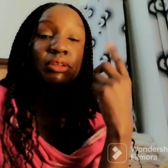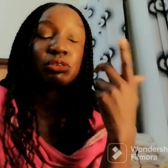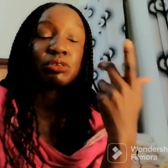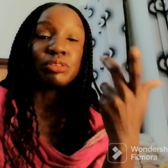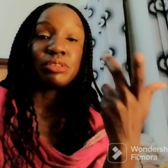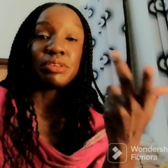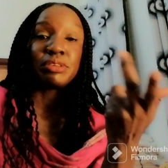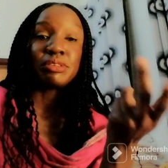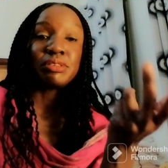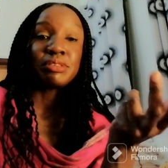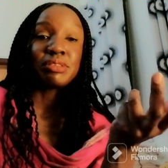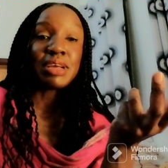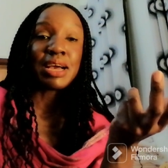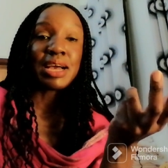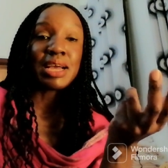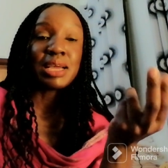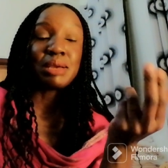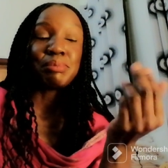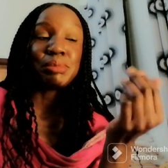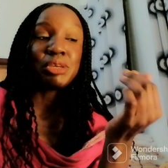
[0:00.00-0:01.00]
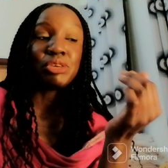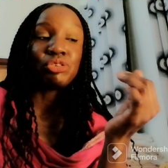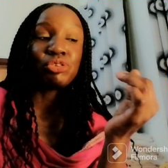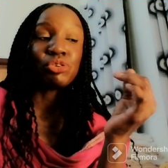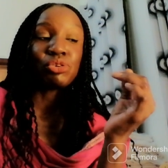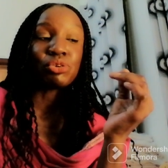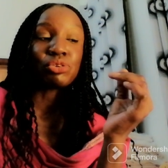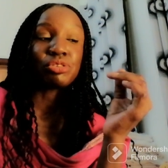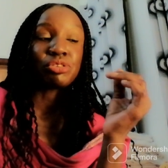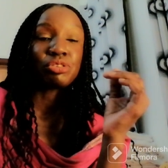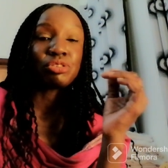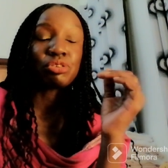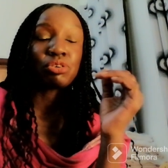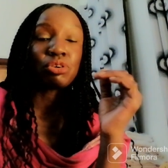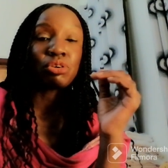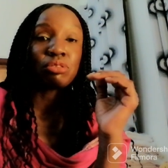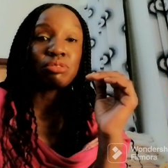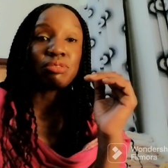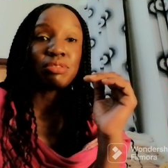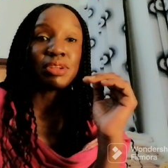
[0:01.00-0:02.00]
So this time issue causes
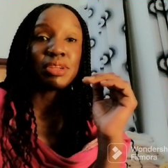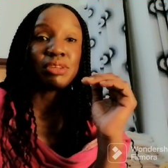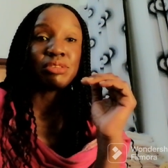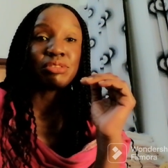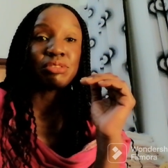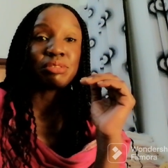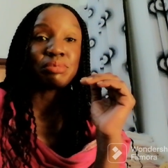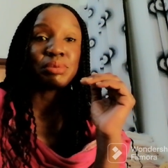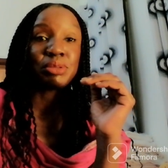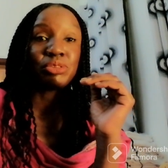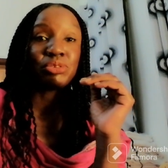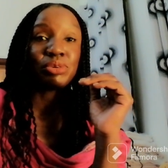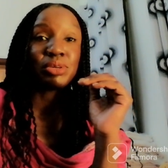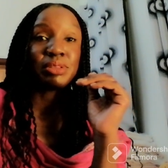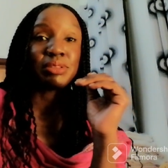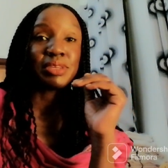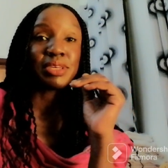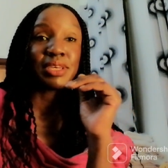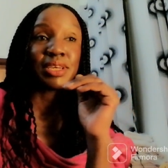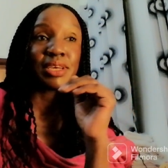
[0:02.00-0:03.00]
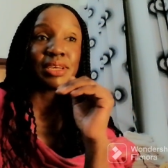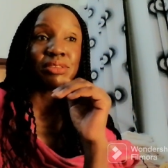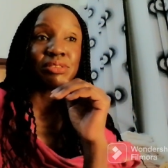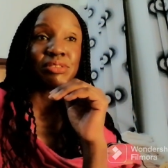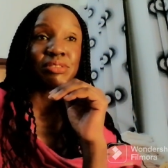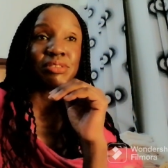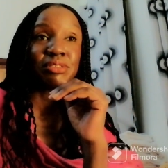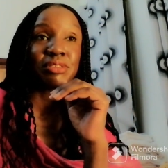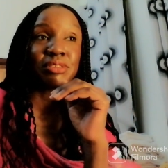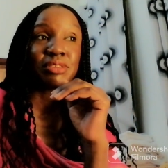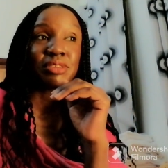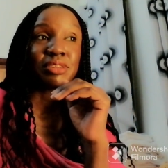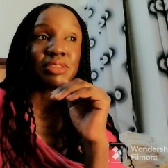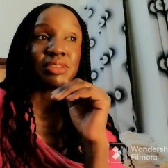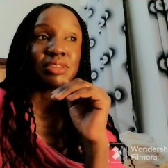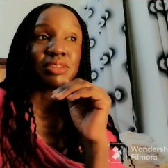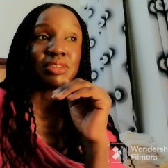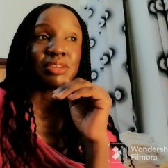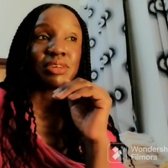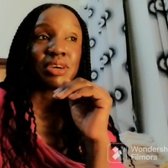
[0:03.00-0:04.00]
conflicts between the guest
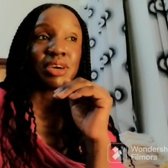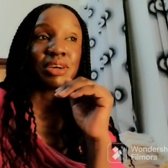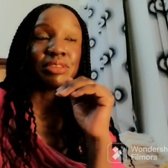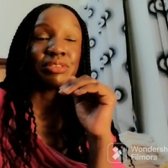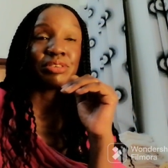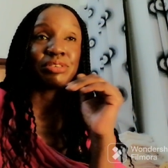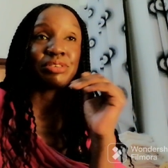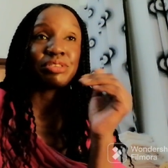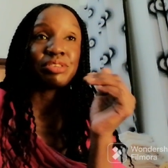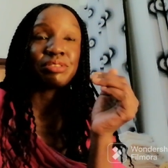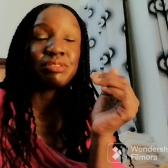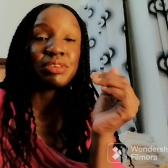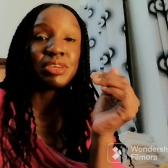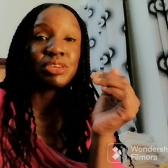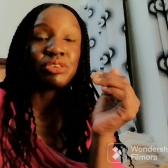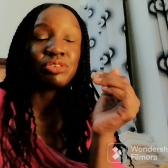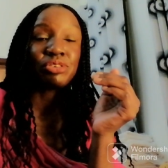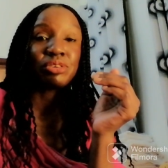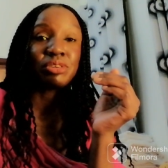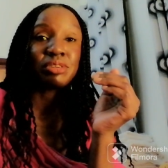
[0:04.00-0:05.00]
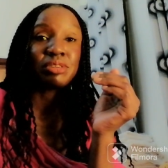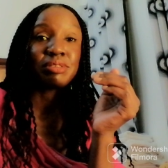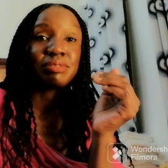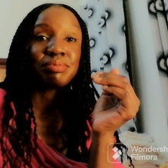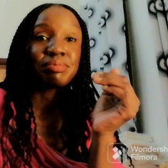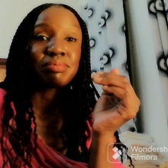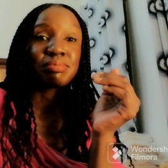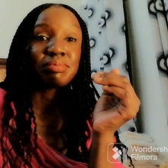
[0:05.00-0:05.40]
and the reservation.